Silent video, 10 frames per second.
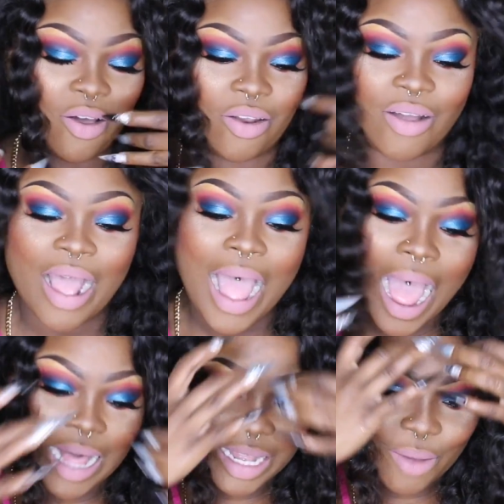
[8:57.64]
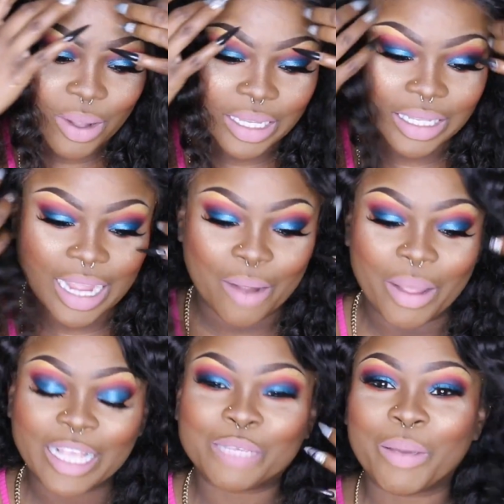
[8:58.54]
color, and then I want to
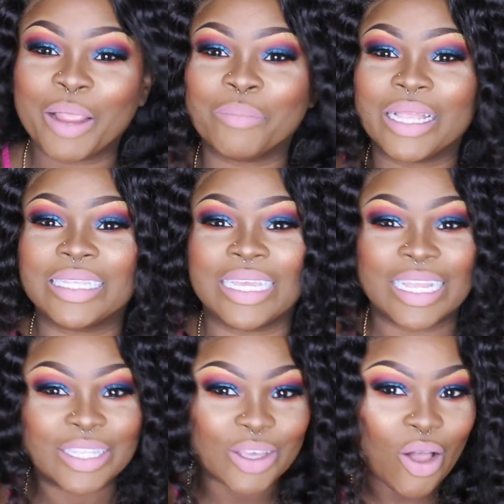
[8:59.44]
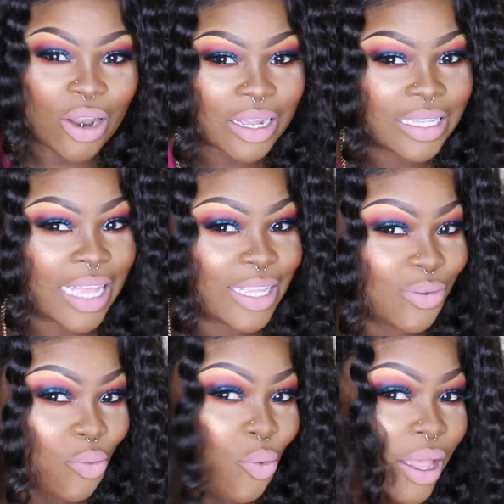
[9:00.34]
start experimenting into colors
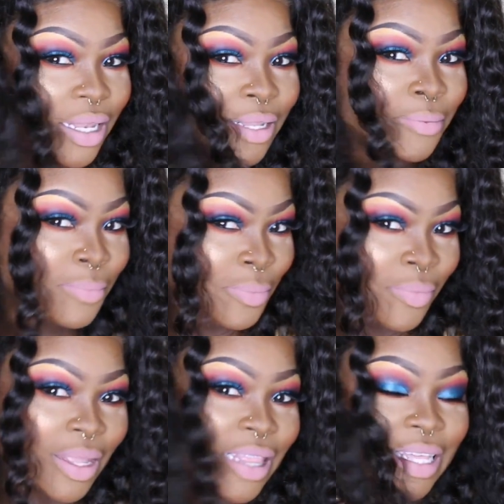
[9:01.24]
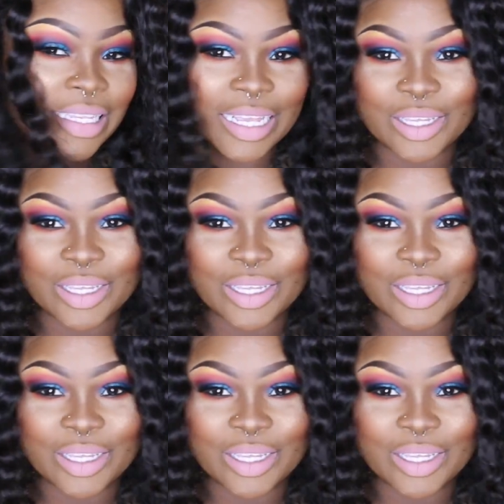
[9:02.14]
as well. This